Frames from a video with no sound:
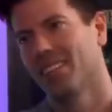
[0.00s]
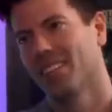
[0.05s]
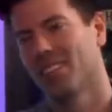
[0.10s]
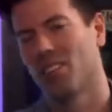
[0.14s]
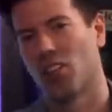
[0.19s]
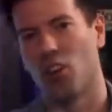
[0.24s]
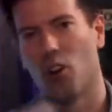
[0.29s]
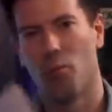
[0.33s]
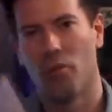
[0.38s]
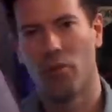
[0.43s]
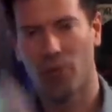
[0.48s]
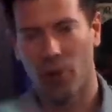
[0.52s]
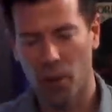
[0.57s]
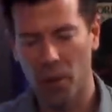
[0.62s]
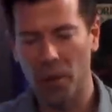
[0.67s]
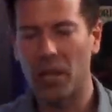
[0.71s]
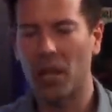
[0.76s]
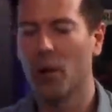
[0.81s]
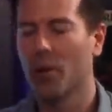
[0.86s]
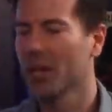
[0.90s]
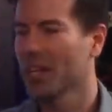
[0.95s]
So before
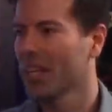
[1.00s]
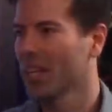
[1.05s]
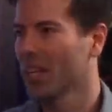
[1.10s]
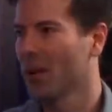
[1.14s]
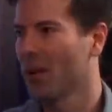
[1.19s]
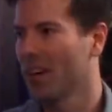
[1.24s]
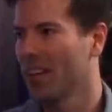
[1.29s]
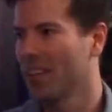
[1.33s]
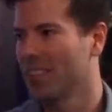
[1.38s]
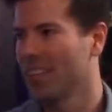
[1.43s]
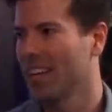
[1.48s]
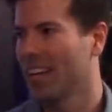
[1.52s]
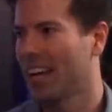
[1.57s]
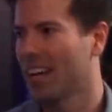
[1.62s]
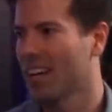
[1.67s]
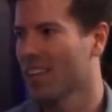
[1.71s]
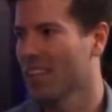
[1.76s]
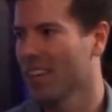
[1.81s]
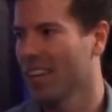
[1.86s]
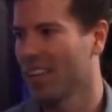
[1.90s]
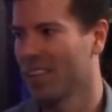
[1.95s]
we go, we're going to go ahead and take
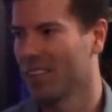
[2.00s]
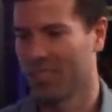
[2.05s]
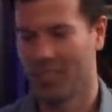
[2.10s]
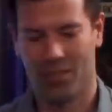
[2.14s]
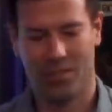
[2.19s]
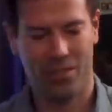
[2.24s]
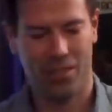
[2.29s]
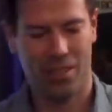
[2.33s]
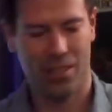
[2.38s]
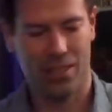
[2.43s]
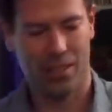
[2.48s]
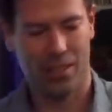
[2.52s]
care of the interlude.